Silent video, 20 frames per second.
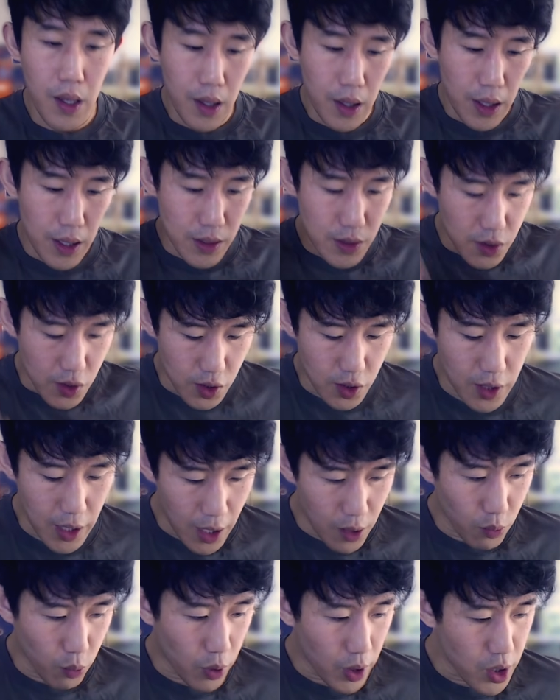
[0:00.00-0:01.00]

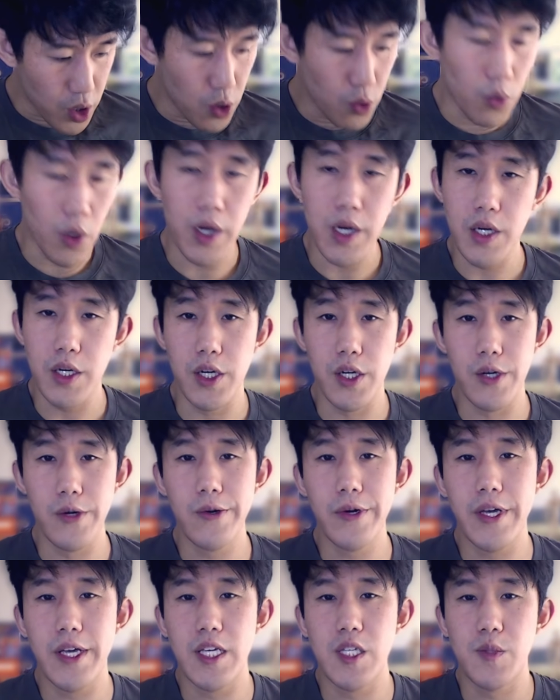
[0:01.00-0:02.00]
instead, what you want to
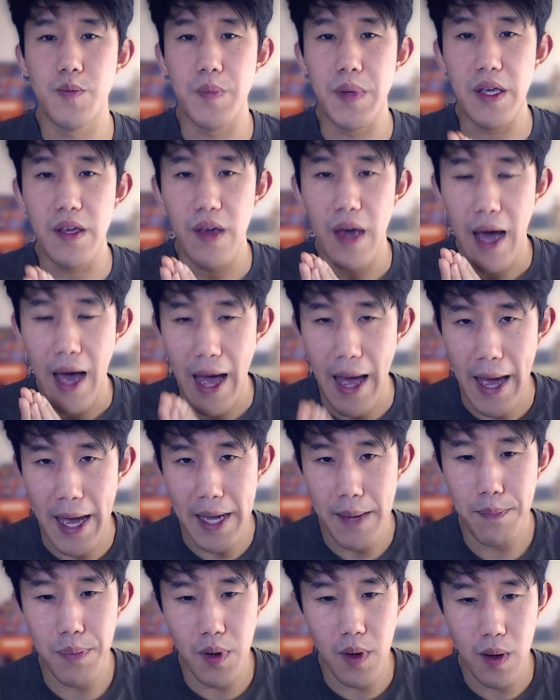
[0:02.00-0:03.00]
do is be
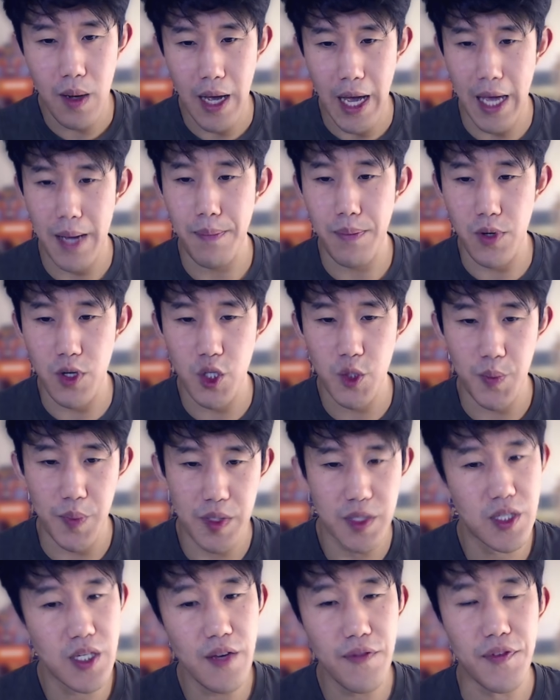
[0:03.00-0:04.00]
hyper
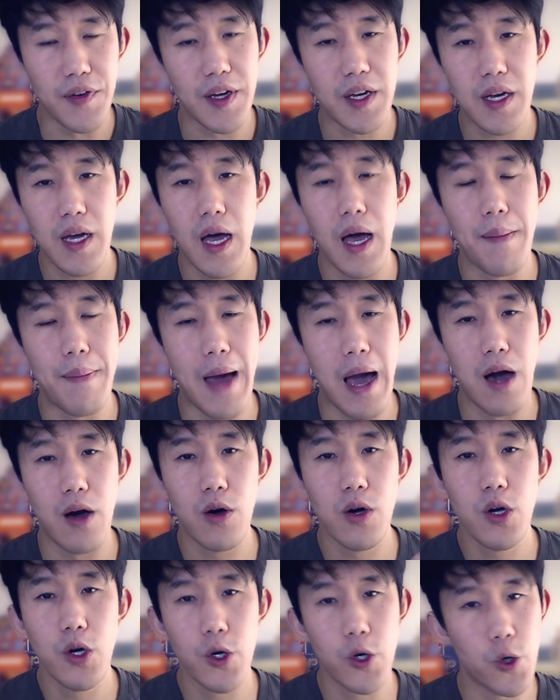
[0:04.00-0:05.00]
specific
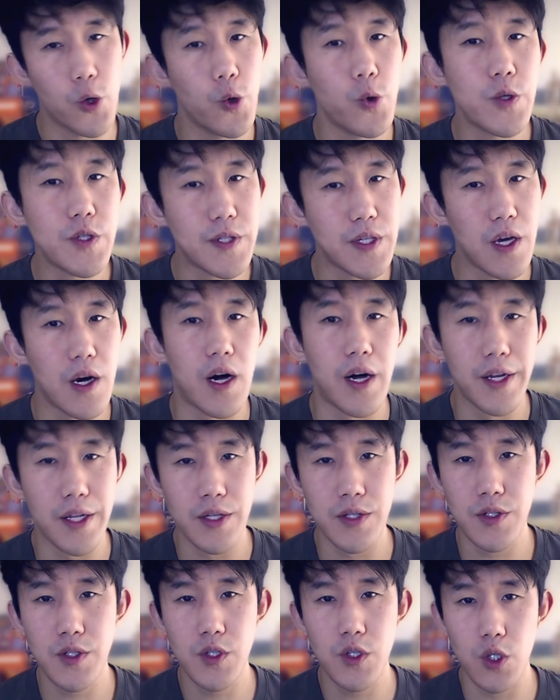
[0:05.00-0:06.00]
about who is the
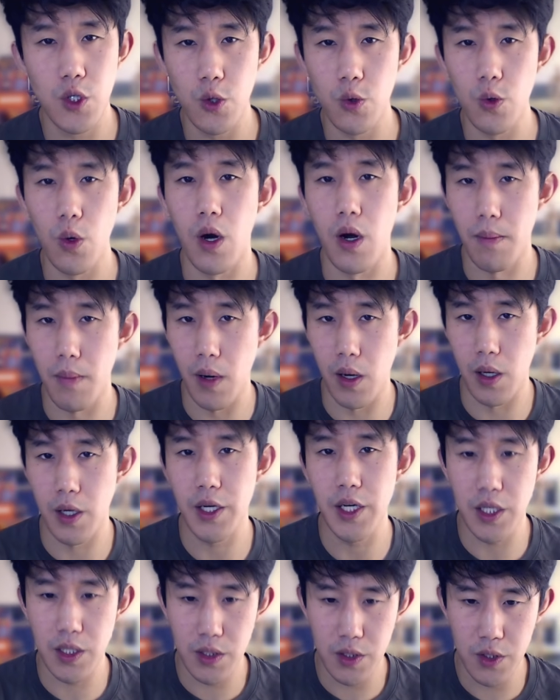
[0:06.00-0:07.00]
audience you are
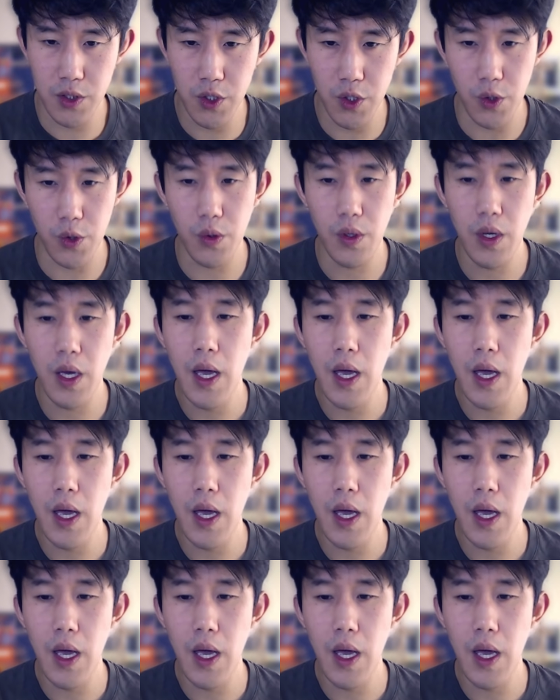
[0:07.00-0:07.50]
marketing to,